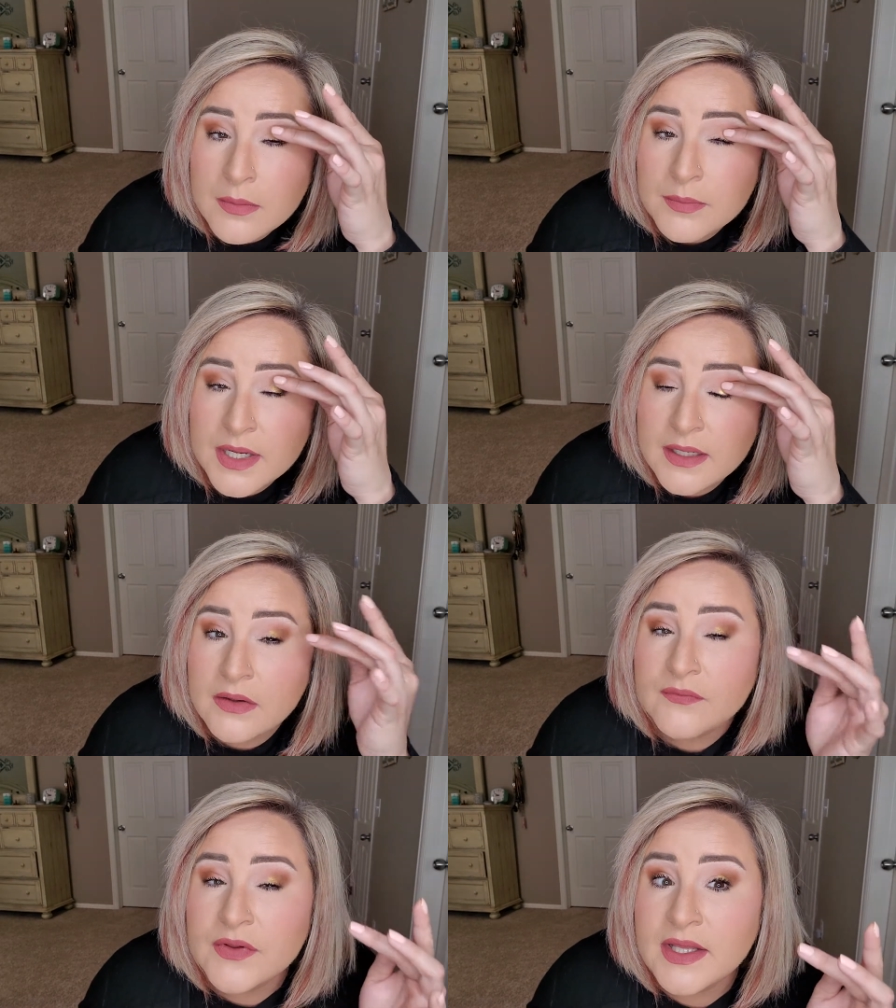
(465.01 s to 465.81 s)
but I
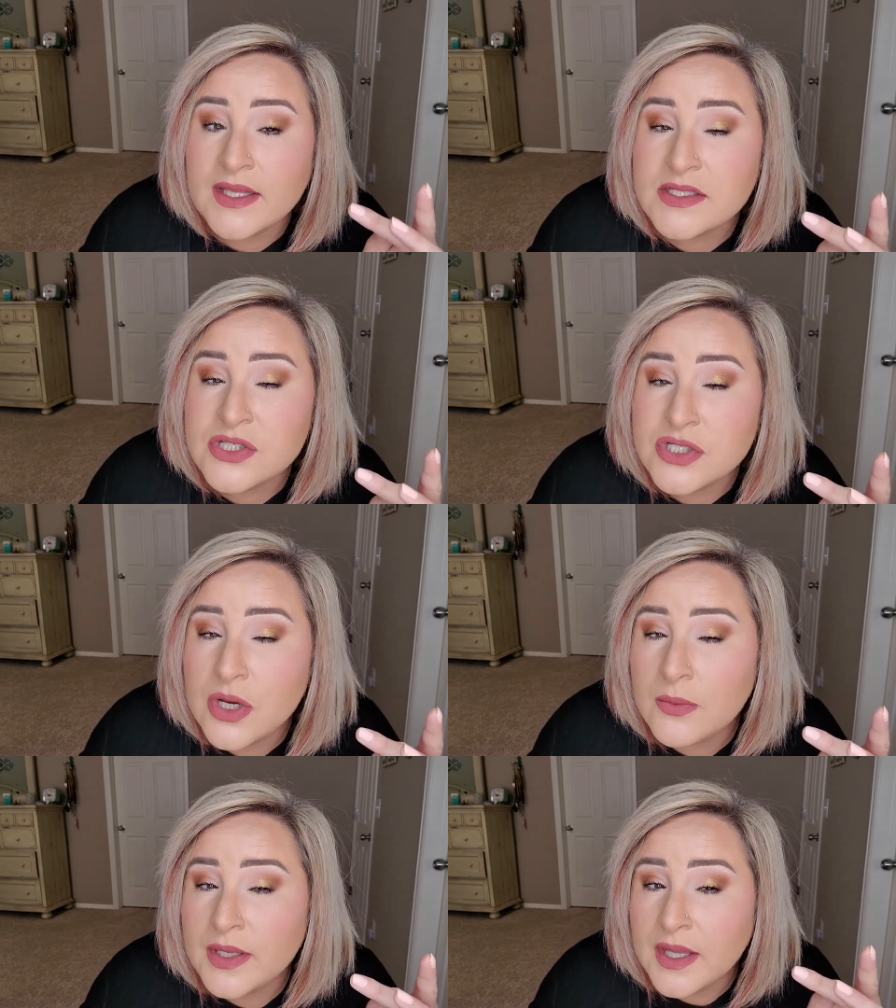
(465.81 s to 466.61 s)
don't feel like it's
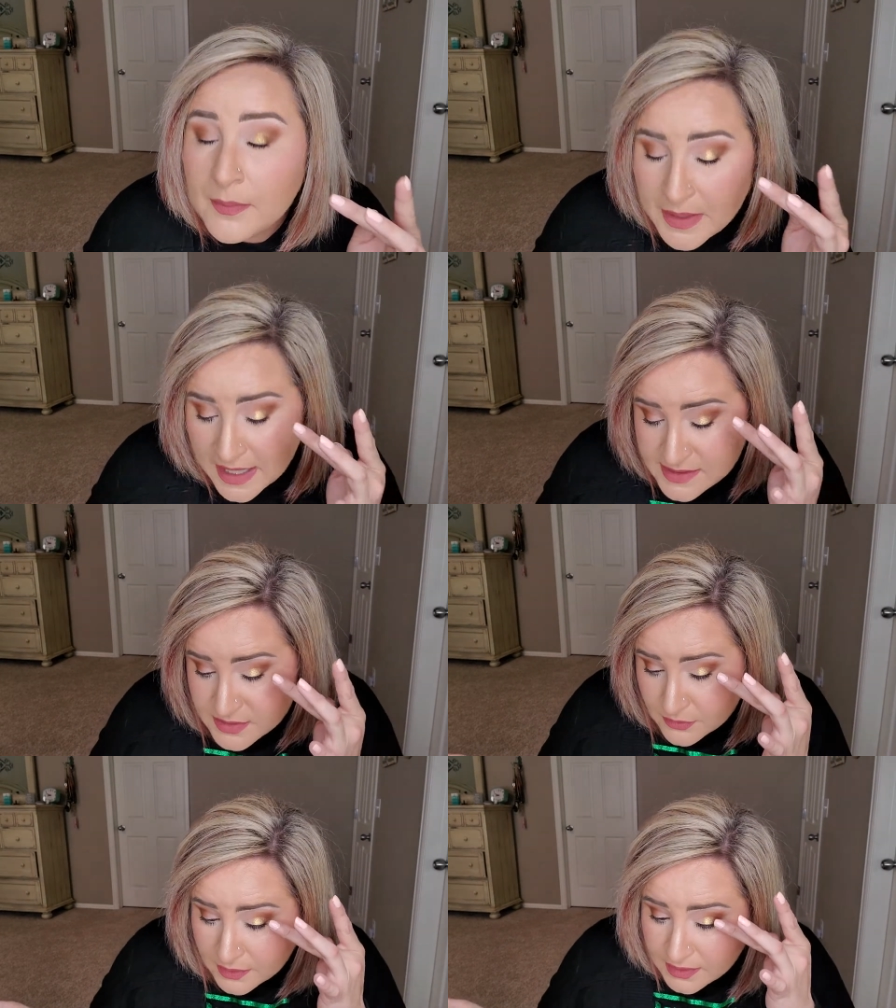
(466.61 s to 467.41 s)
showing up as
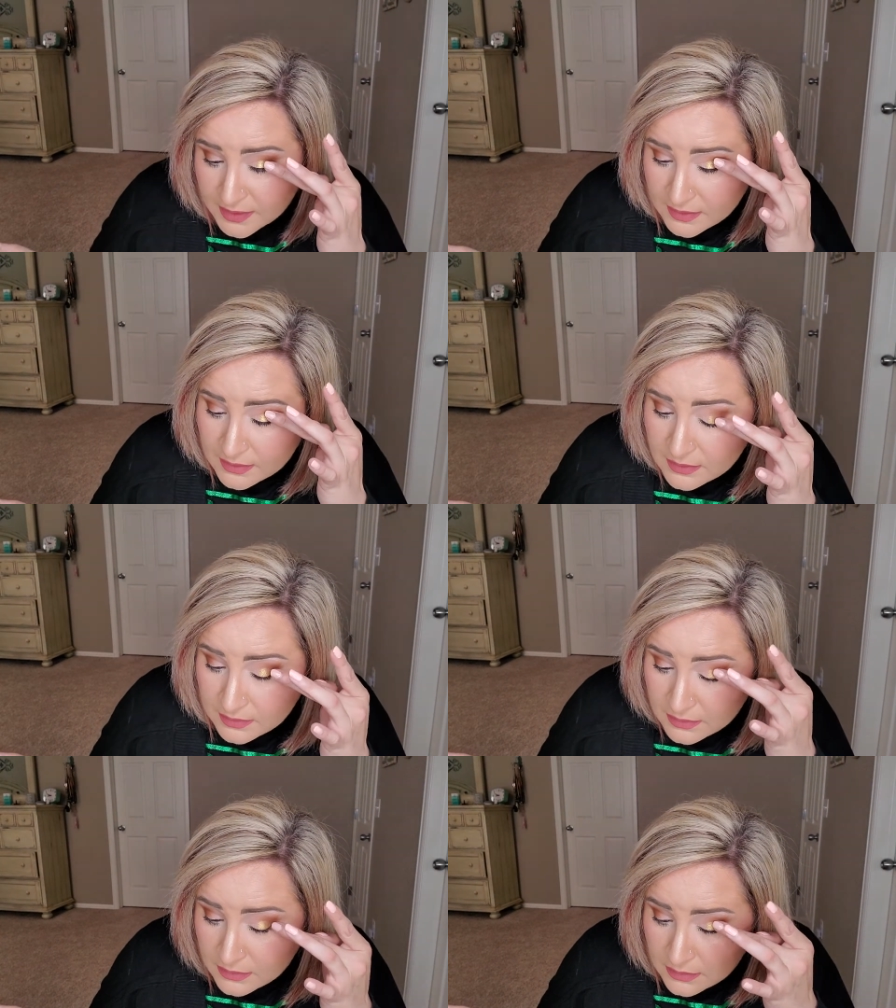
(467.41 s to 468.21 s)
green
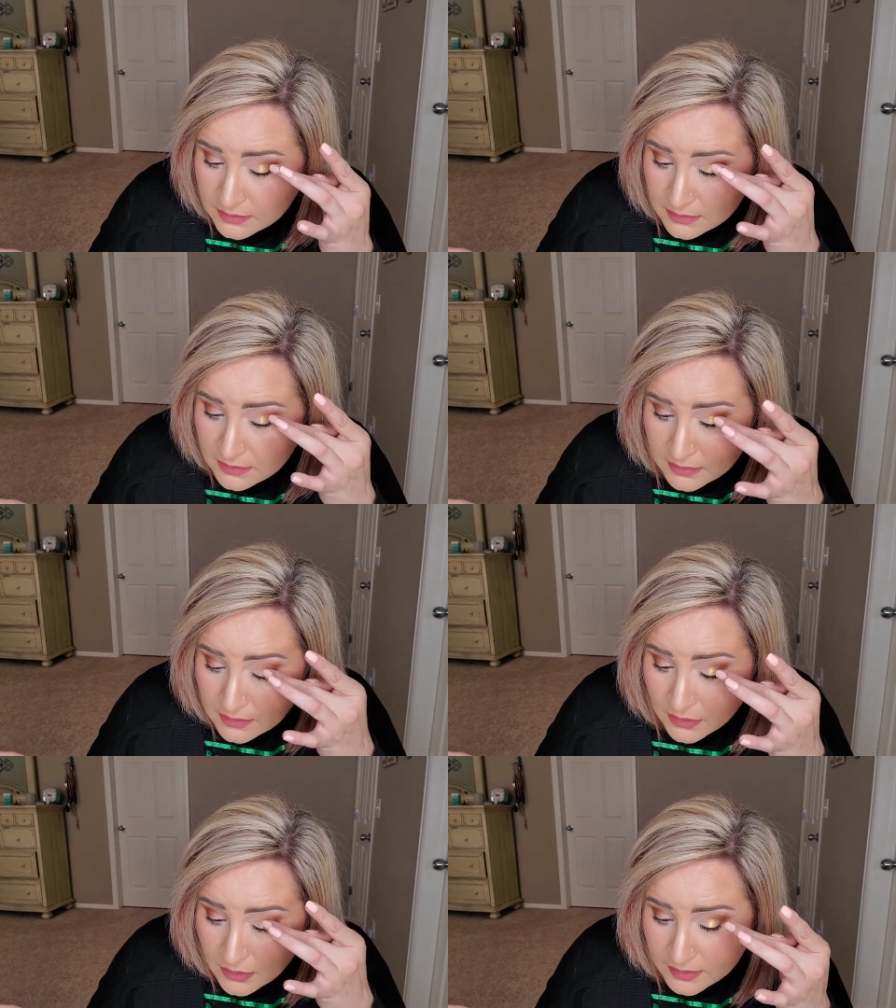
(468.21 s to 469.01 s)

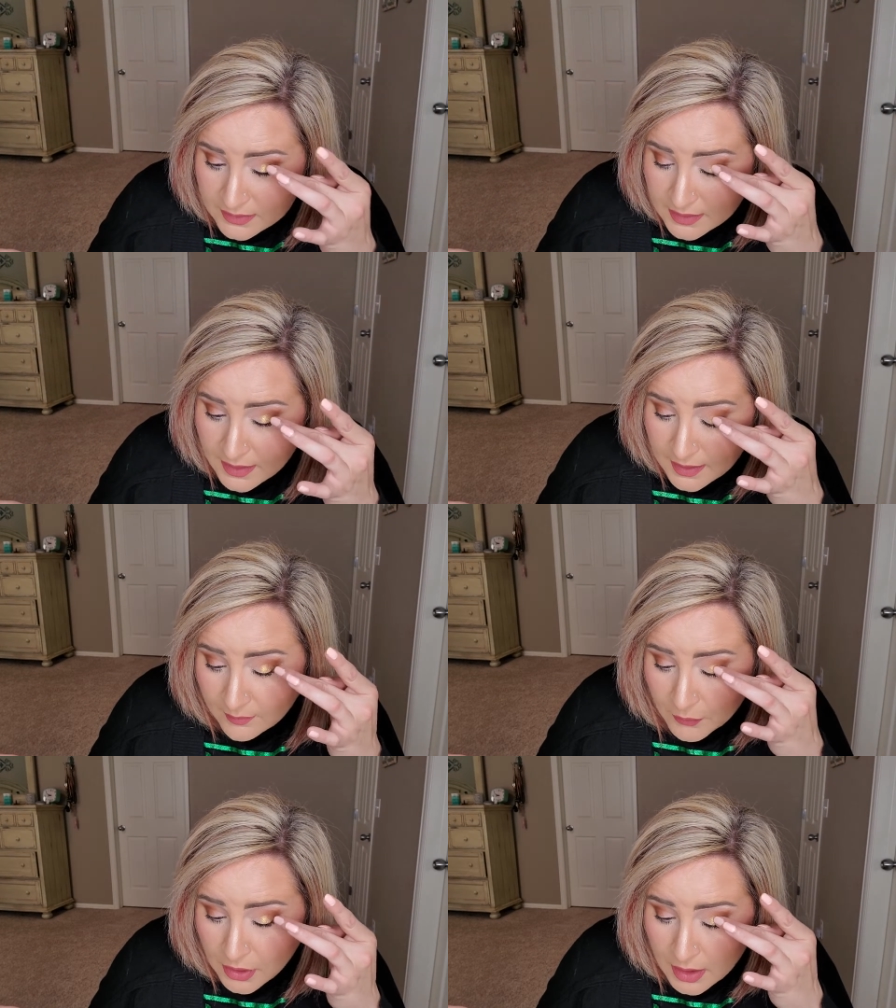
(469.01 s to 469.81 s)
on
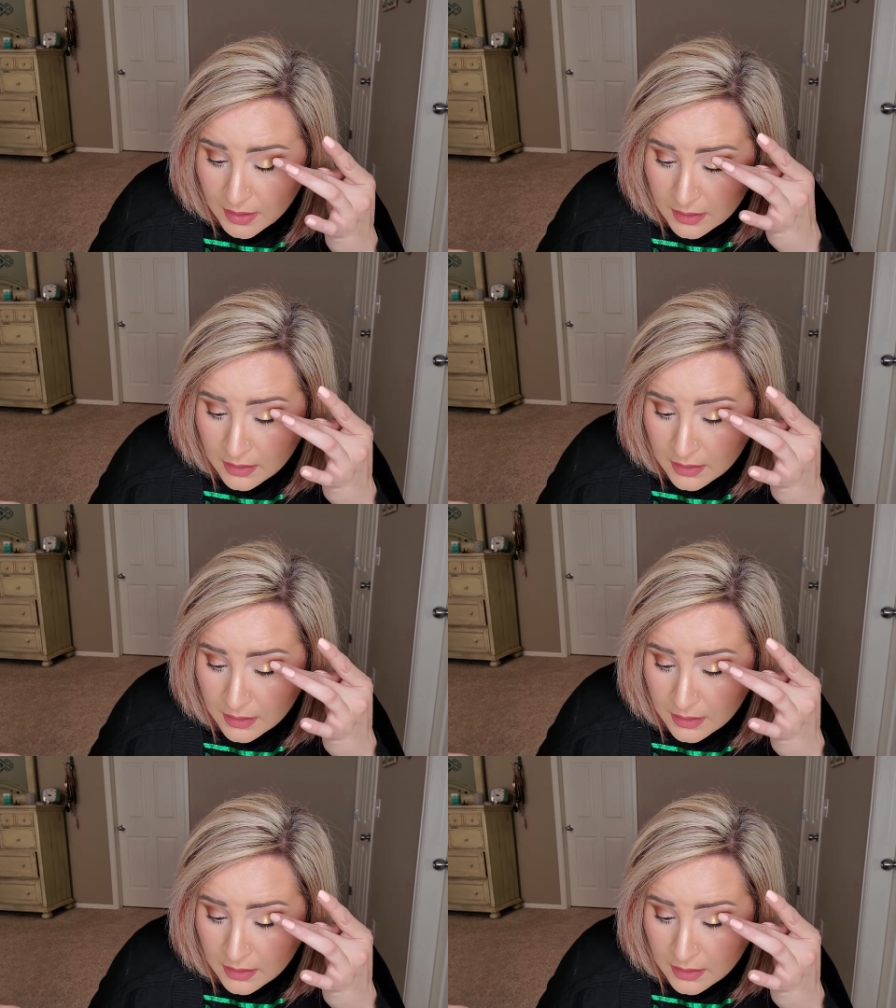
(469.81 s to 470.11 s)
camera